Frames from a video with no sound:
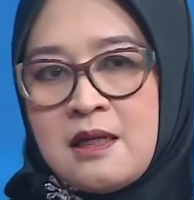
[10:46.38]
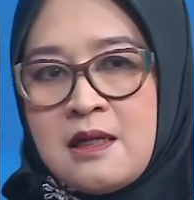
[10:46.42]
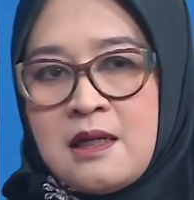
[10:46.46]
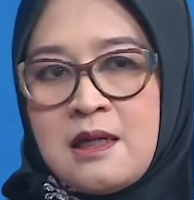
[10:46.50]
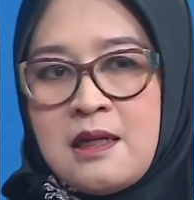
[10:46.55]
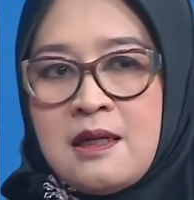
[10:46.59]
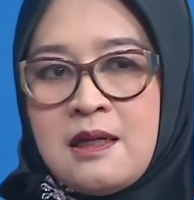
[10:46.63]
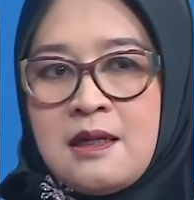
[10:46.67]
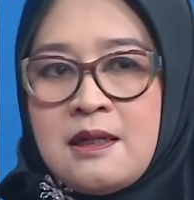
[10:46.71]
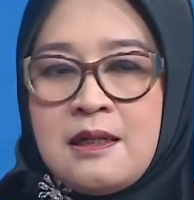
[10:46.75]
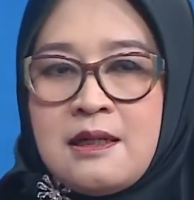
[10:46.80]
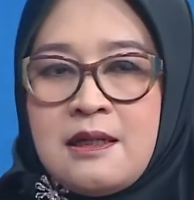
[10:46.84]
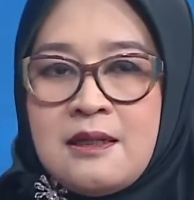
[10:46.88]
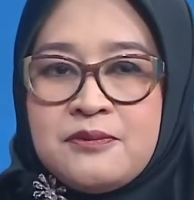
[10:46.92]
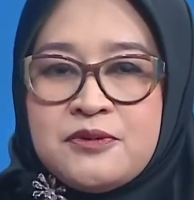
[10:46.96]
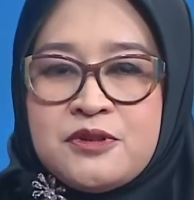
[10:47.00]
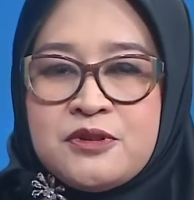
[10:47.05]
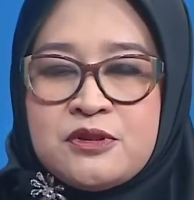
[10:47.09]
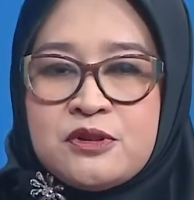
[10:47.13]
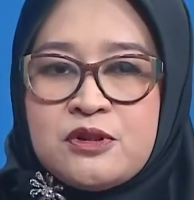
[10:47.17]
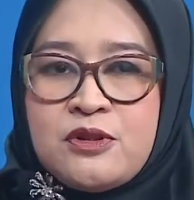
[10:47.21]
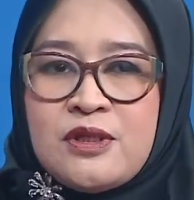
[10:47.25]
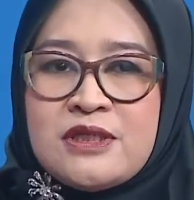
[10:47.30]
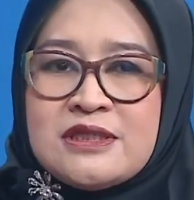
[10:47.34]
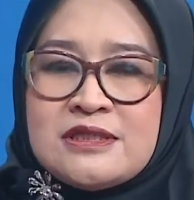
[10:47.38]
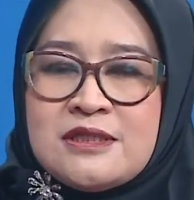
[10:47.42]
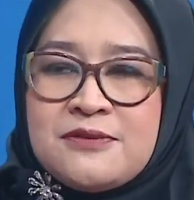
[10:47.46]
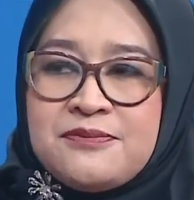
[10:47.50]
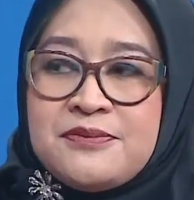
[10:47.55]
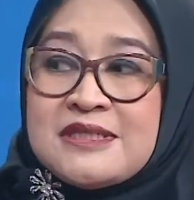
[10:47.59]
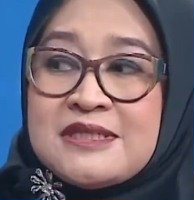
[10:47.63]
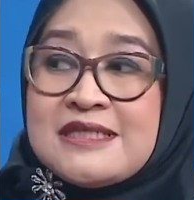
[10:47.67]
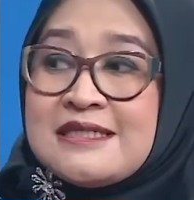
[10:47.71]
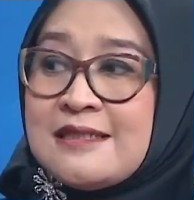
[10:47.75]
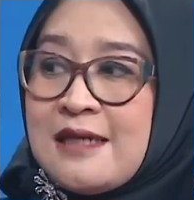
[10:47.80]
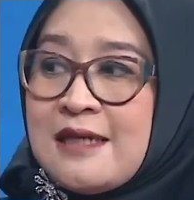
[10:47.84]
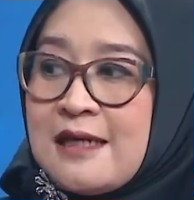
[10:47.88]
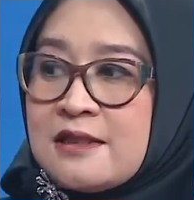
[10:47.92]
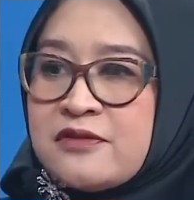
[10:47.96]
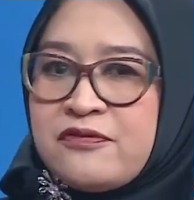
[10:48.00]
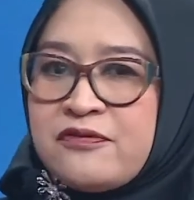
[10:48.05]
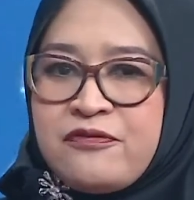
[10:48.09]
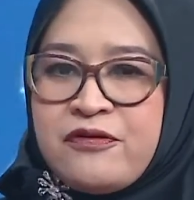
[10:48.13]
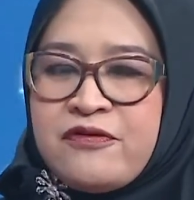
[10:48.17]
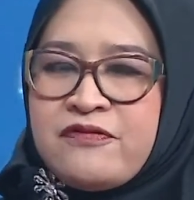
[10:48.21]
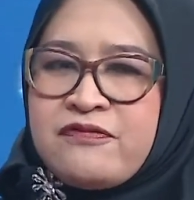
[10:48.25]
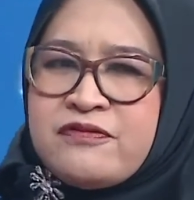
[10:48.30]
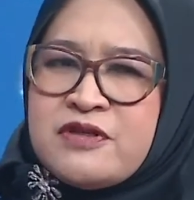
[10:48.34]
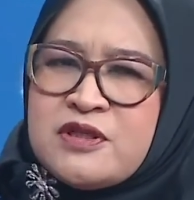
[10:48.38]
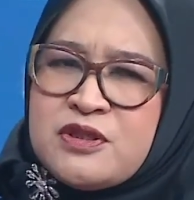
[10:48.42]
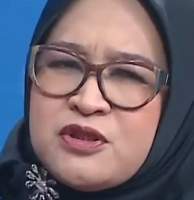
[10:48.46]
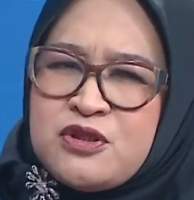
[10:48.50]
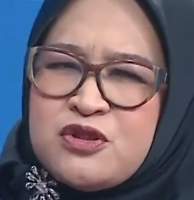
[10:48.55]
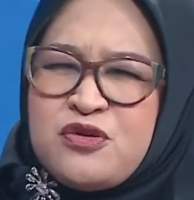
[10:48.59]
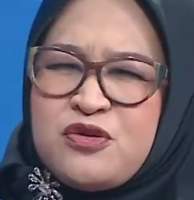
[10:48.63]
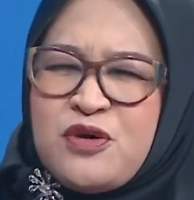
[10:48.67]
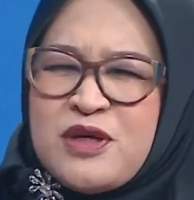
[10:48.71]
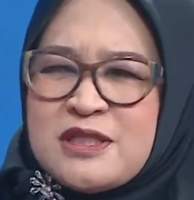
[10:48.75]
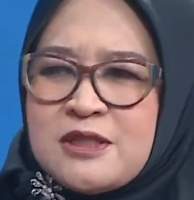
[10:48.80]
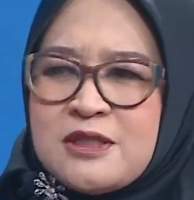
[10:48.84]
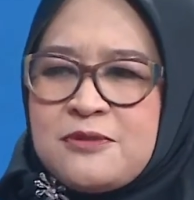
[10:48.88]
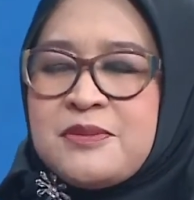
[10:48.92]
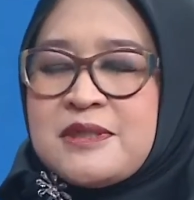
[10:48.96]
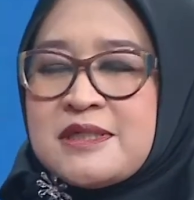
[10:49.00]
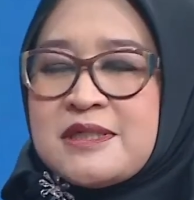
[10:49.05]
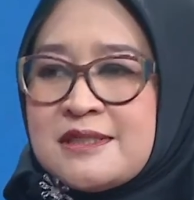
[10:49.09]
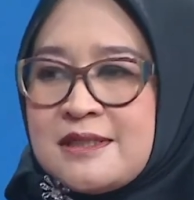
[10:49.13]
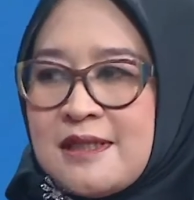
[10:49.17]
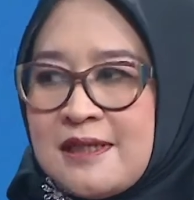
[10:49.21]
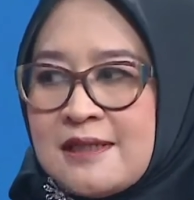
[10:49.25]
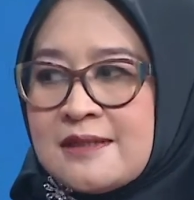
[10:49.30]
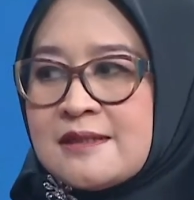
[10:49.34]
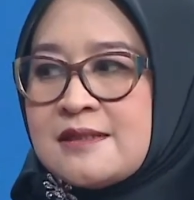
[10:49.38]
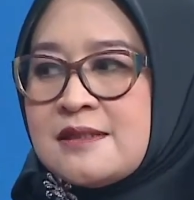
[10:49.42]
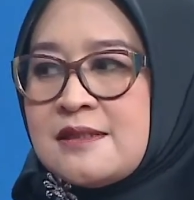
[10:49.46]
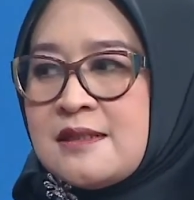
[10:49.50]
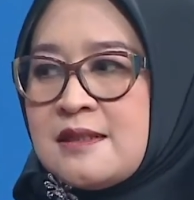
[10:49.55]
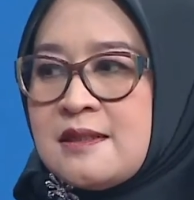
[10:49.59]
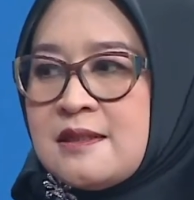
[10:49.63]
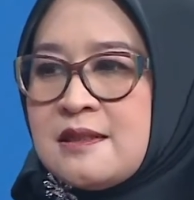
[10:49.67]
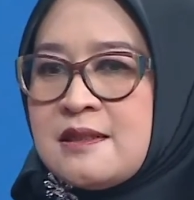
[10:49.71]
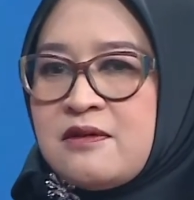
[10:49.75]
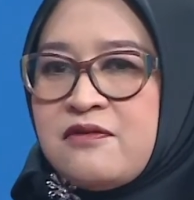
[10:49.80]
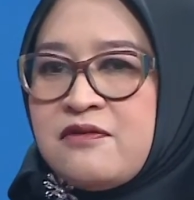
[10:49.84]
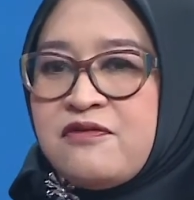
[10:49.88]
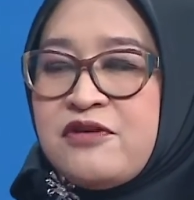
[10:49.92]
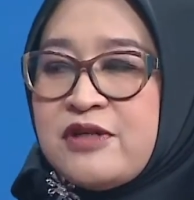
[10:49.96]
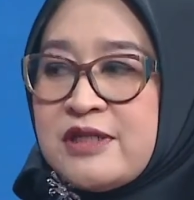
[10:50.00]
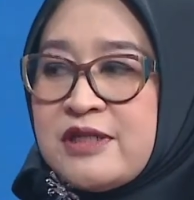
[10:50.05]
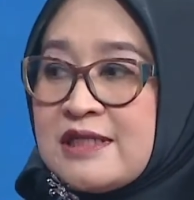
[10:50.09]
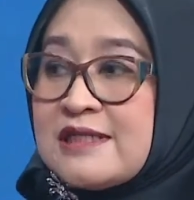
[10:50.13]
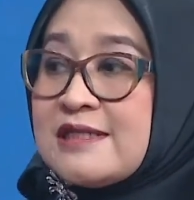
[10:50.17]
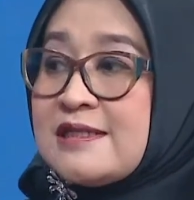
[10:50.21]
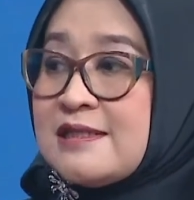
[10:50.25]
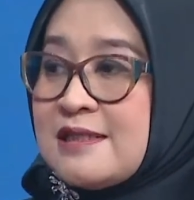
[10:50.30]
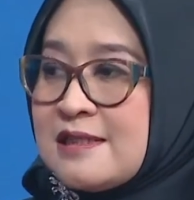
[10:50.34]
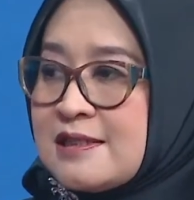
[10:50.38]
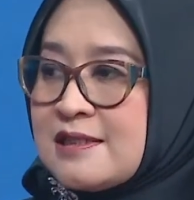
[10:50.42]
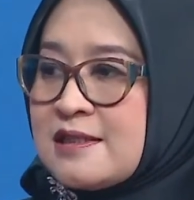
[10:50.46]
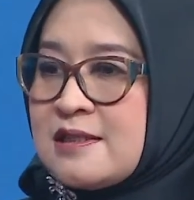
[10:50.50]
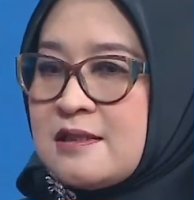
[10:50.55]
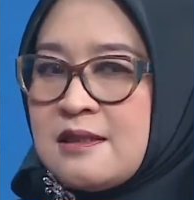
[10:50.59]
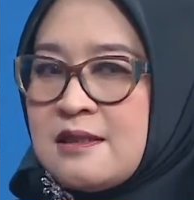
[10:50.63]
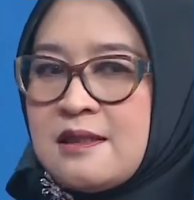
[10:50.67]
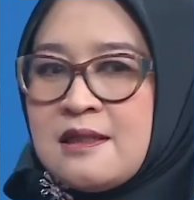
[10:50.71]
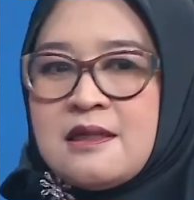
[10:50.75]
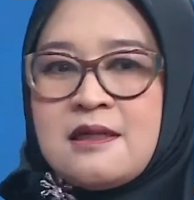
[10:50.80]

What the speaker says: Up to 20%, 15 to 20% ovarian cysts